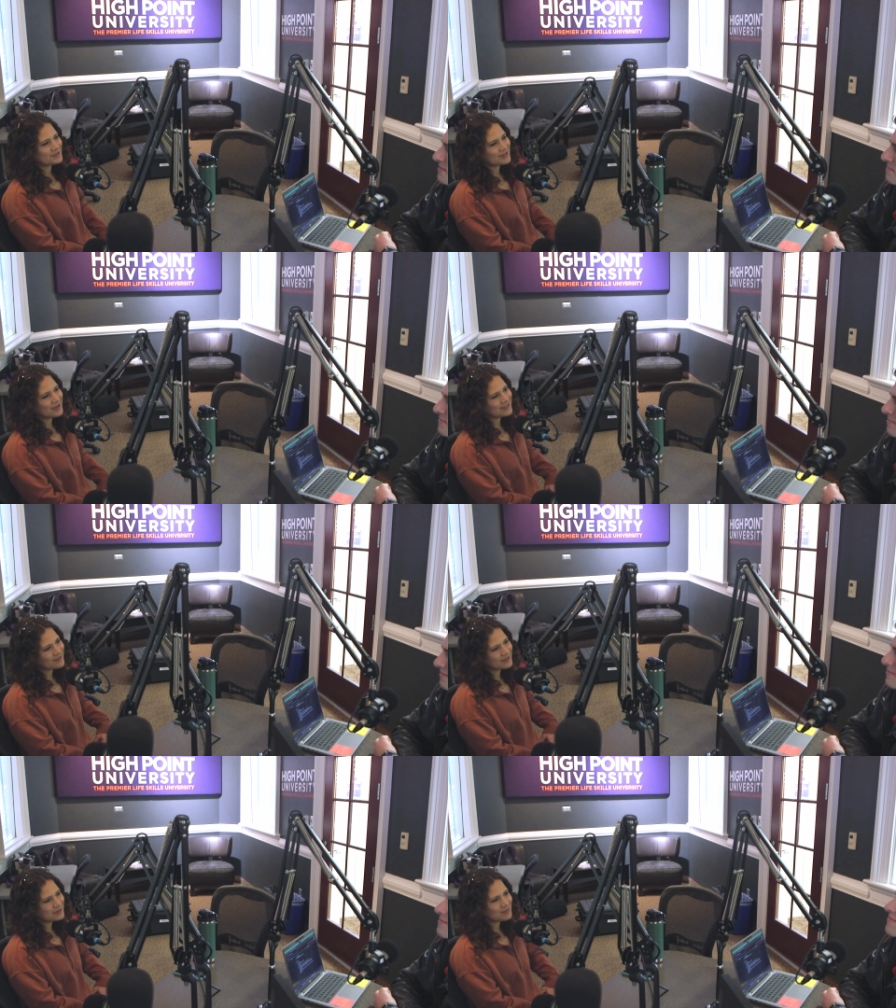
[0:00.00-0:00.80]
So I'll
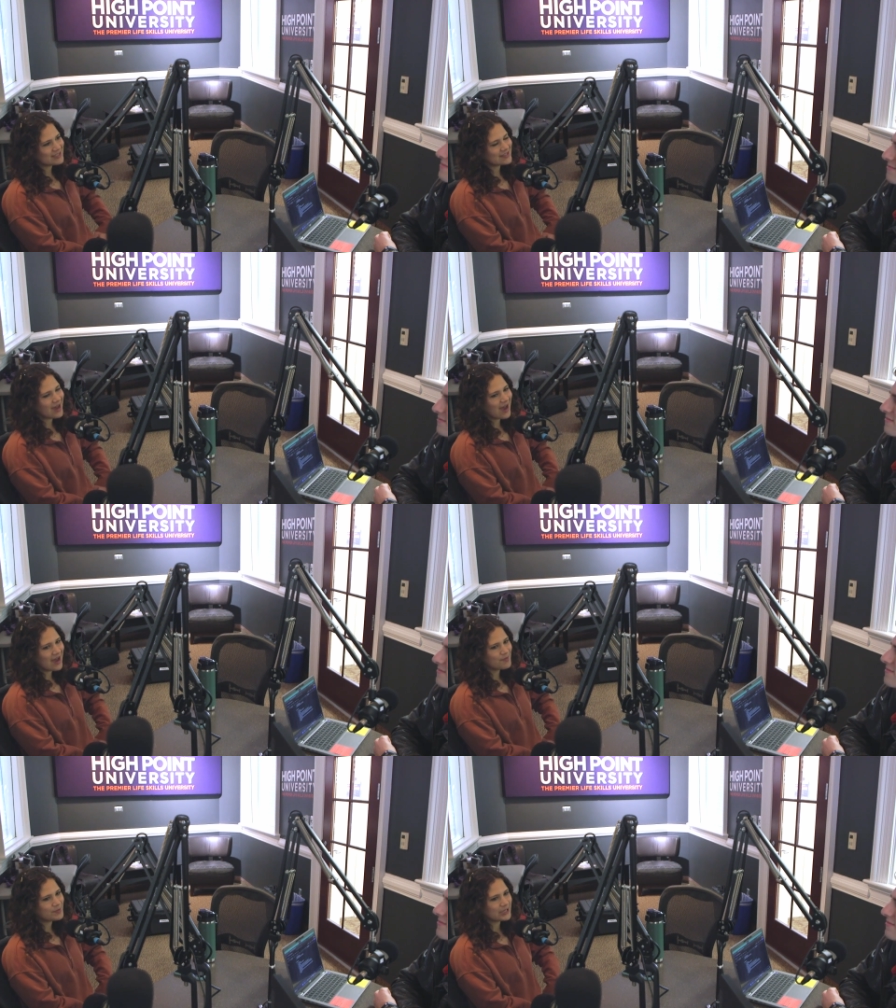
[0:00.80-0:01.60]
definitely miss
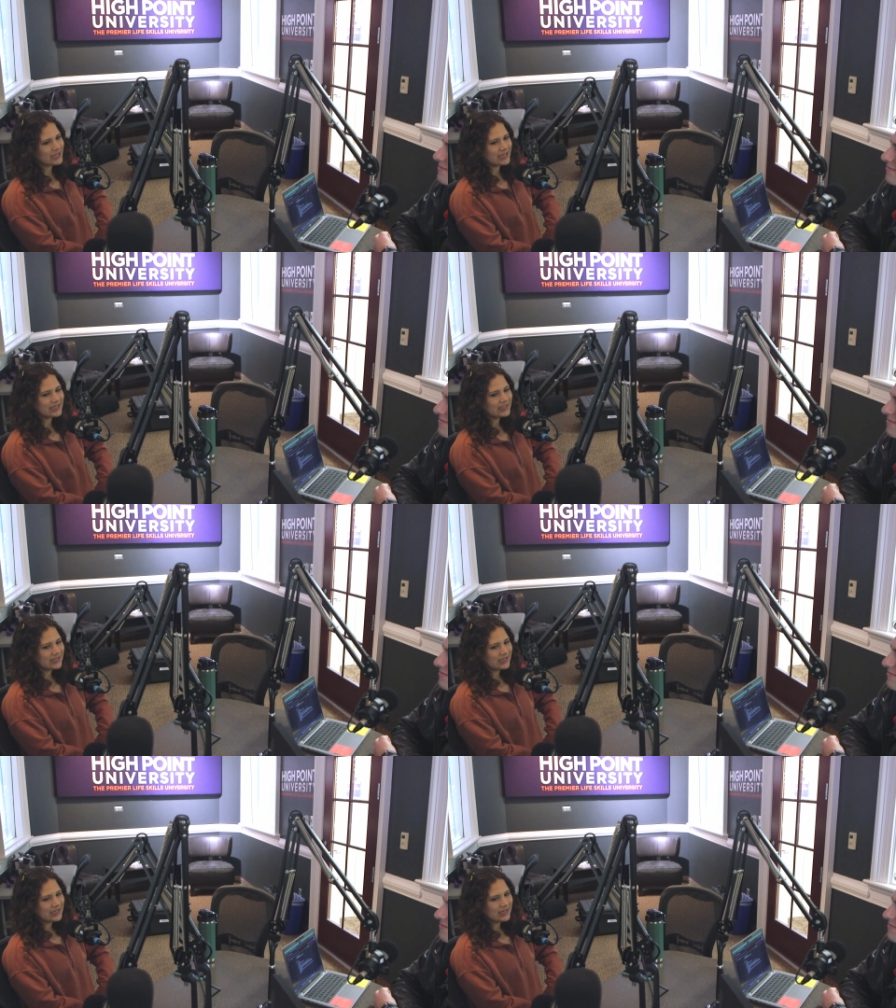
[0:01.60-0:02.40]
that. But
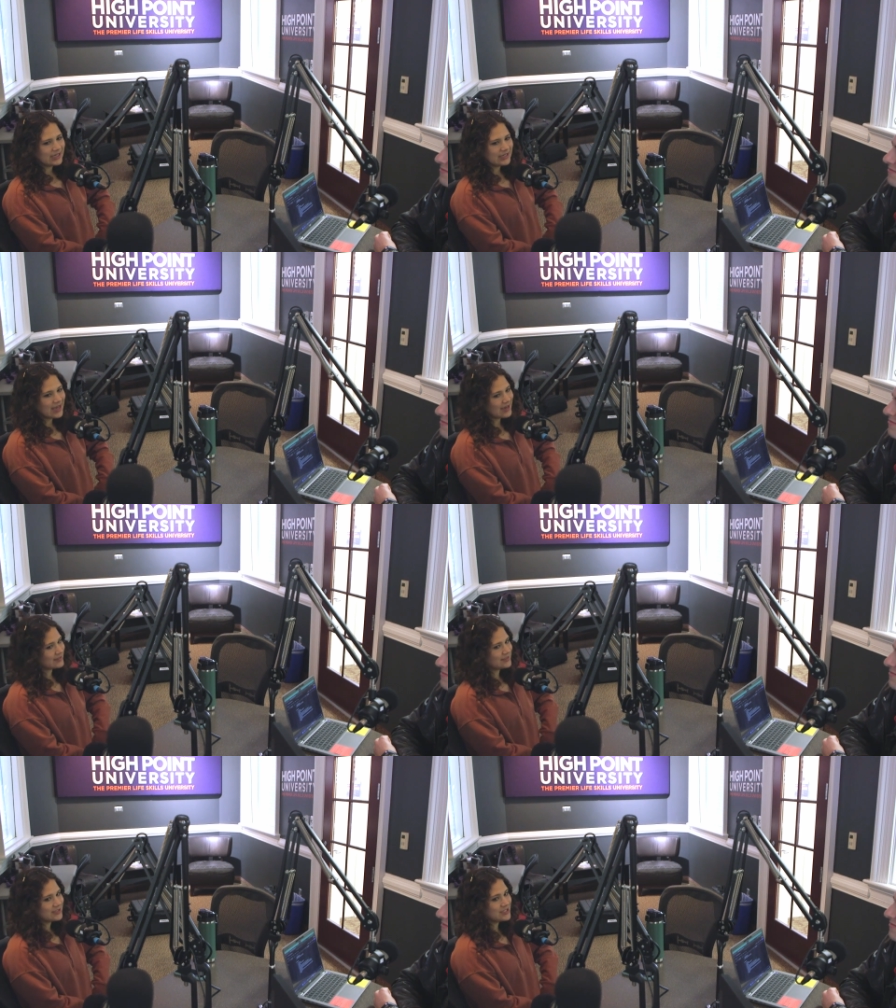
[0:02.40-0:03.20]
yeah,
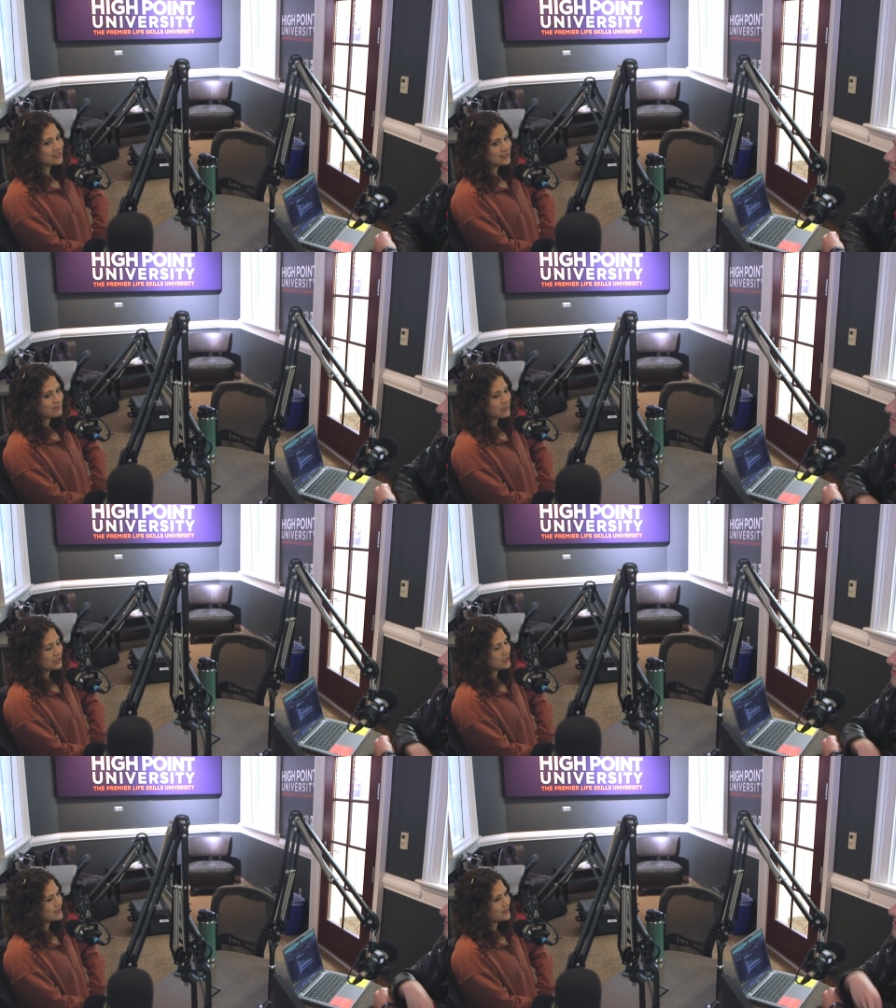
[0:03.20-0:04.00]
just
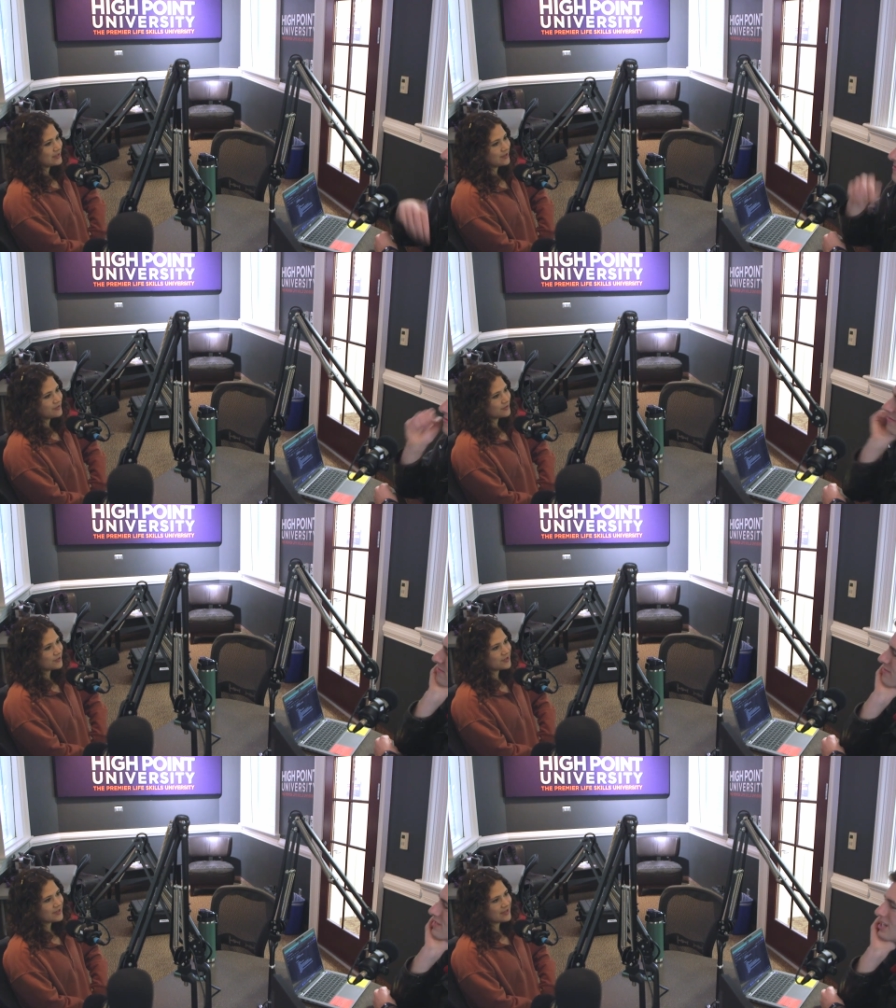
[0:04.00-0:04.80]
bittersweet
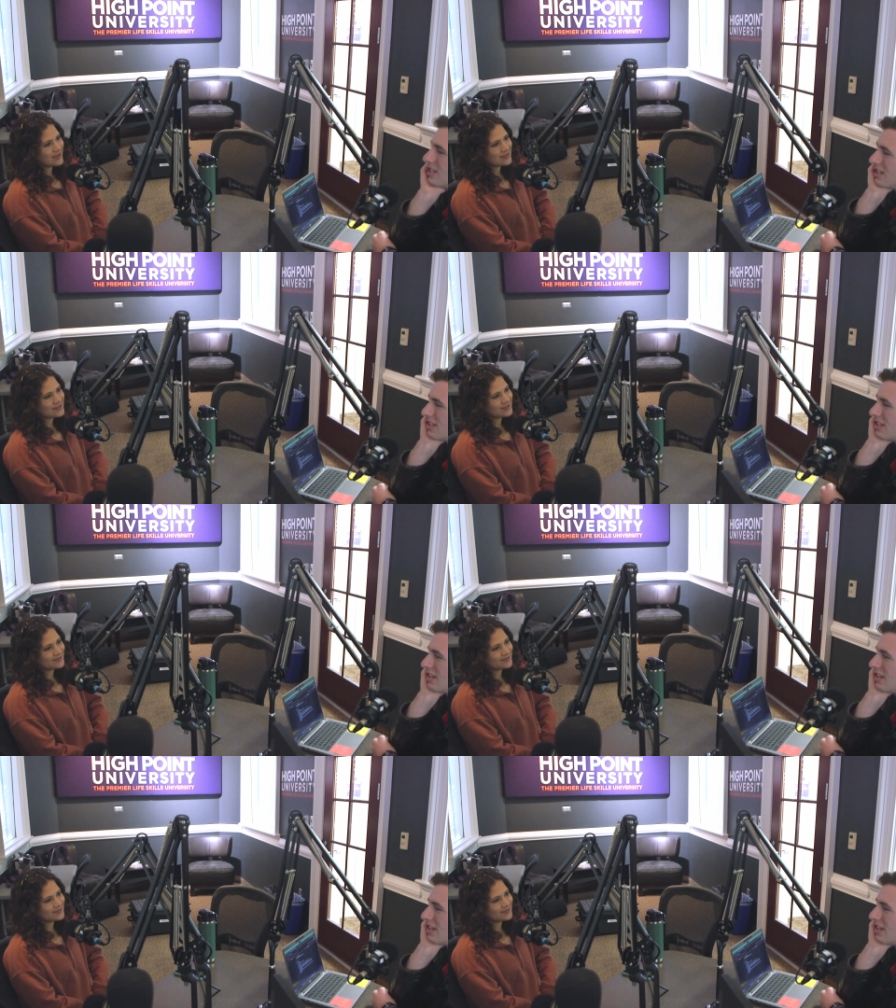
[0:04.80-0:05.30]
overall, I guess.